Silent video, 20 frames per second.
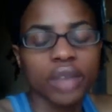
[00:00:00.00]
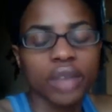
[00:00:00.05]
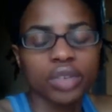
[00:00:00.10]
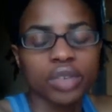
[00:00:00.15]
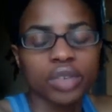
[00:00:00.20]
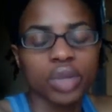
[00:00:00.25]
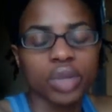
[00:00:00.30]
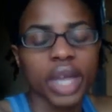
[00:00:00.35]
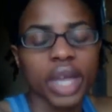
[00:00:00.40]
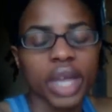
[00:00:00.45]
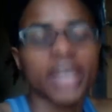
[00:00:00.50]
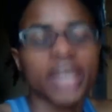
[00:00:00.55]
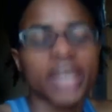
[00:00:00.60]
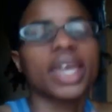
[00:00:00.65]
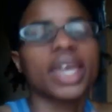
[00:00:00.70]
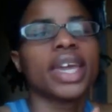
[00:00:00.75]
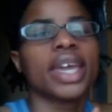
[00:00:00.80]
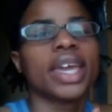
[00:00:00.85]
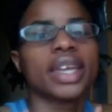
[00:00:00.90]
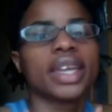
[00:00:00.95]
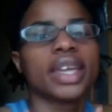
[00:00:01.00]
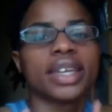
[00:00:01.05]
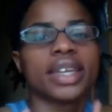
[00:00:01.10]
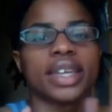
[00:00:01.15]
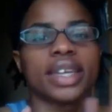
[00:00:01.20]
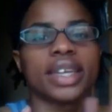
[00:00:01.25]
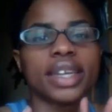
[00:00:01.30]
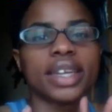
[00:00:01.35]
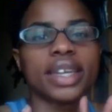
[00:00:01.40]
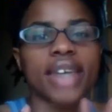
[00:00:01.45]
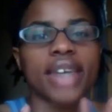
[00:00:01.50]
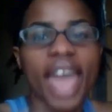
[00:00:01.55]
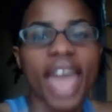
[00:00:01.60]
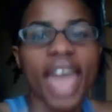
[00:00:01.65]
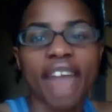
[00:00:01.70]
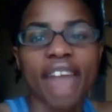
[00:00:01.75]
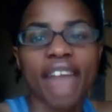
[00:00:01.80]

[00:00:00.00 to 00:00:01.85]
you like, and have